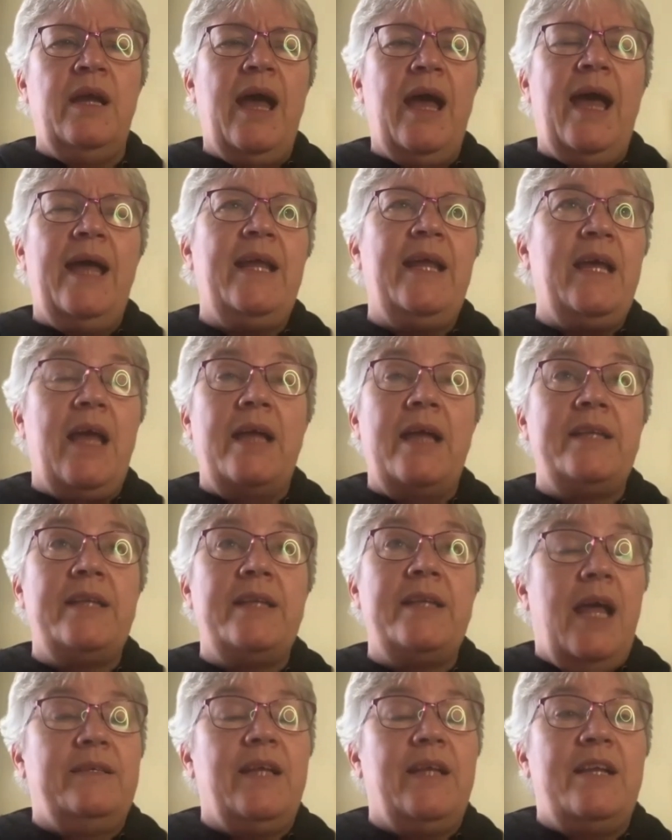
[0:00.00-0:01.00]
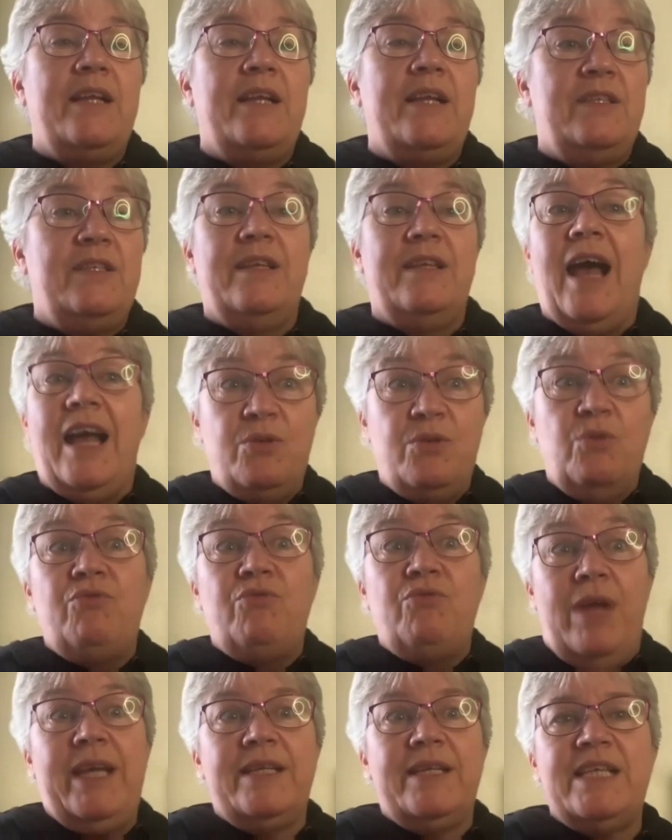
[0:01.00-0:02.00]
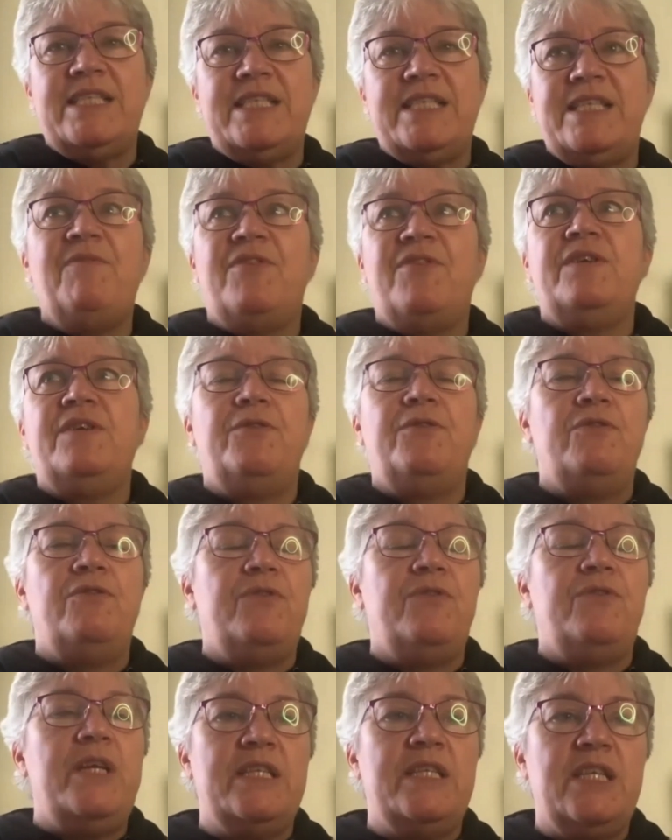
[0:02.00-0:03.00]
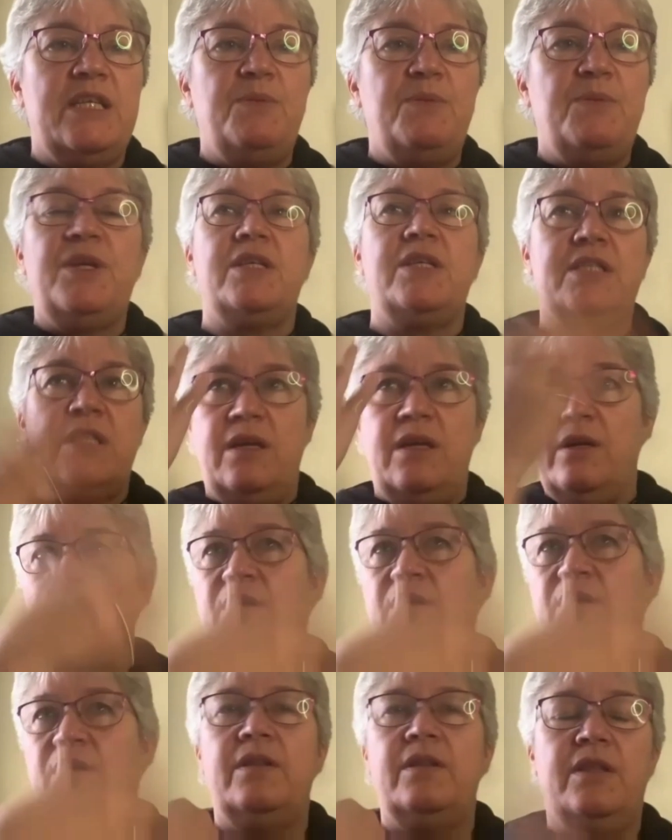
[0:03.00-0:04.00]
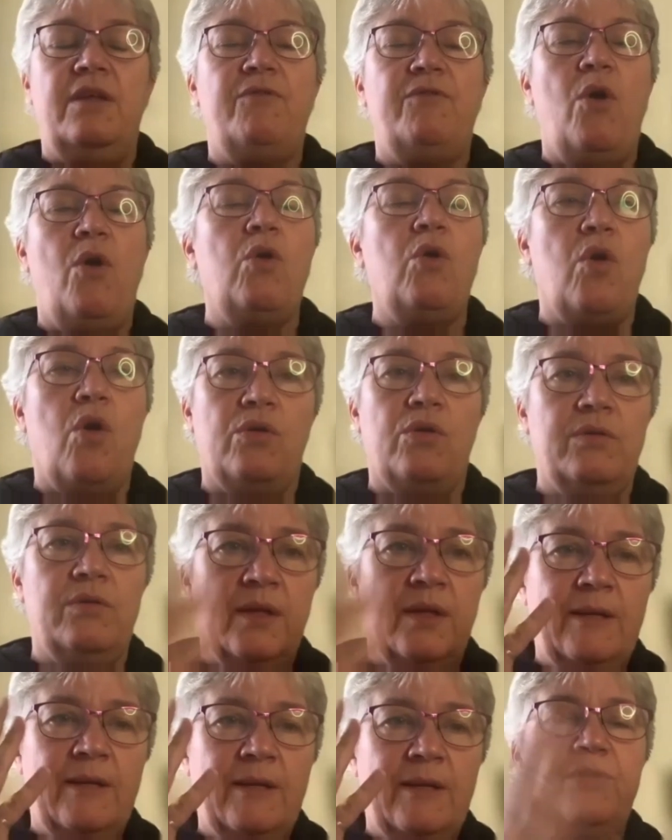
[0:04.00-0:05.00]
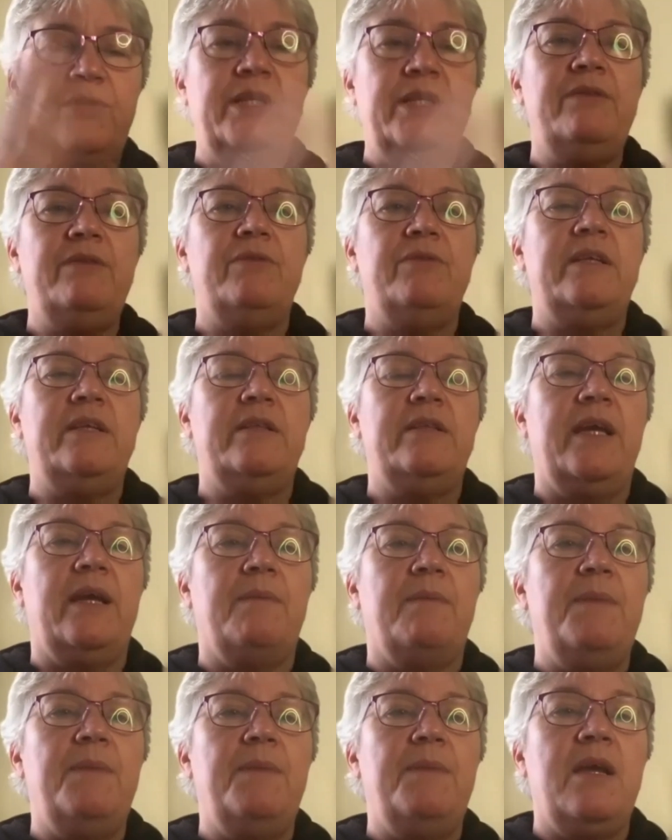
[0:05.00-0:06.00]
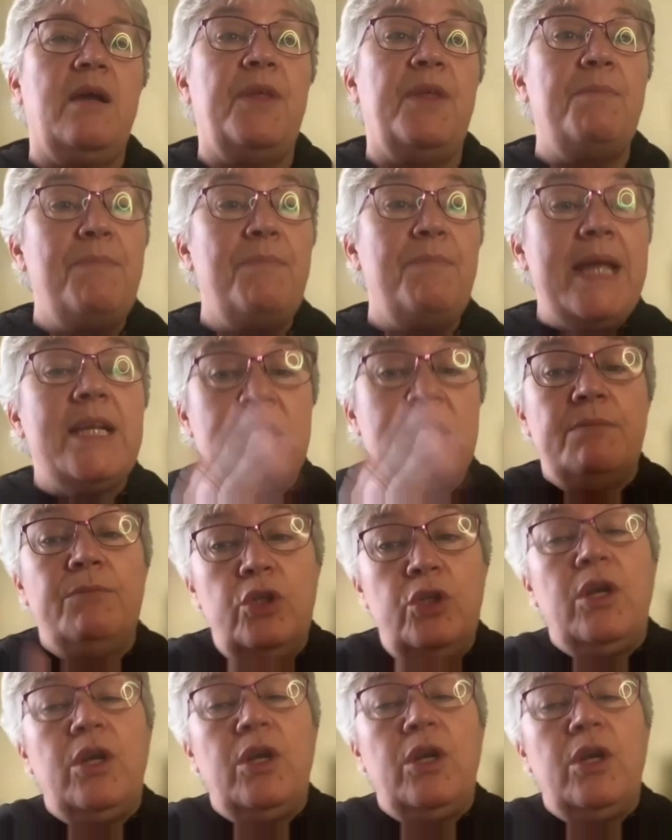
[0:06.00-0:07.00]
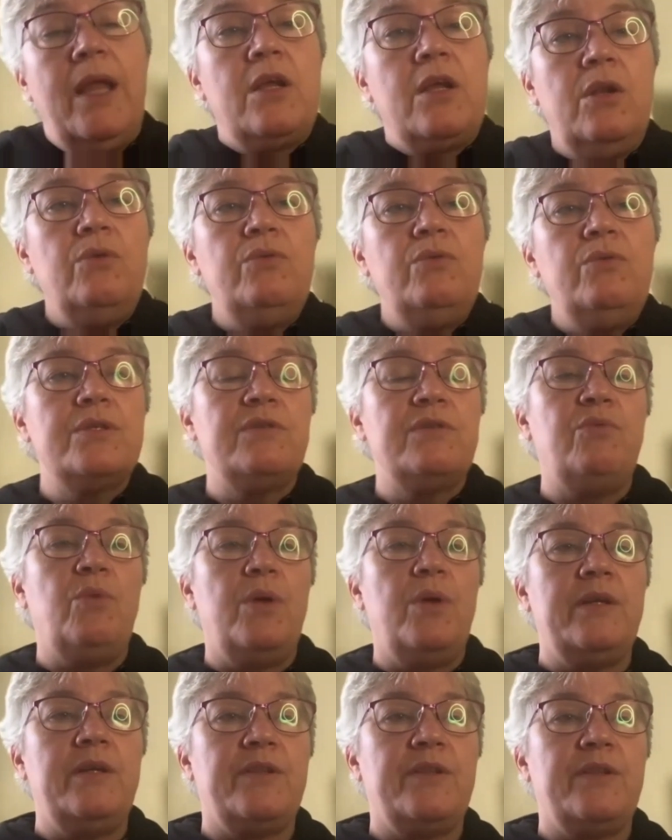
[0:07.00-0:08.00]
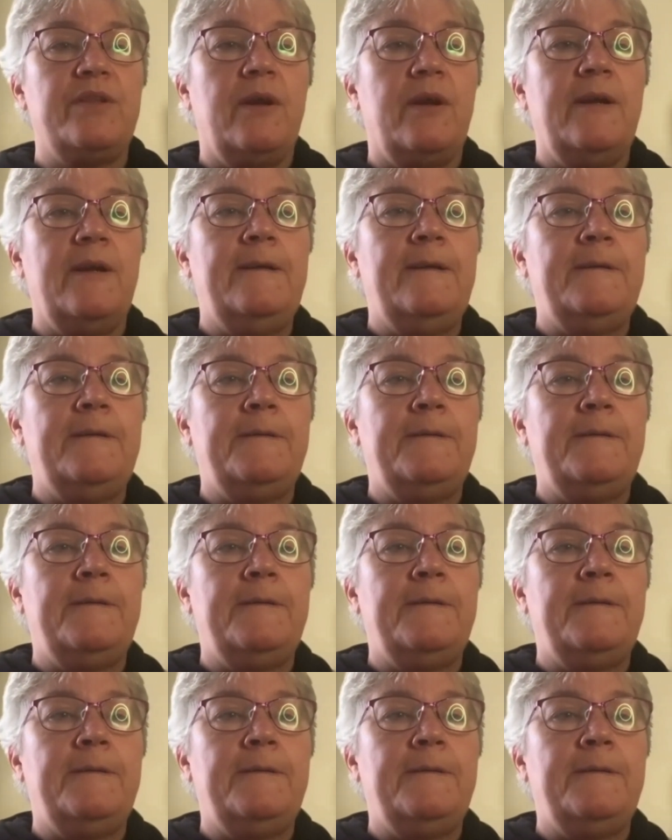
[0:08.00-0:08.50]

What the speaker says: and I don't recognise them for different reasons. It's because they've all got really, really thick makeup that makes them look like clones of one another.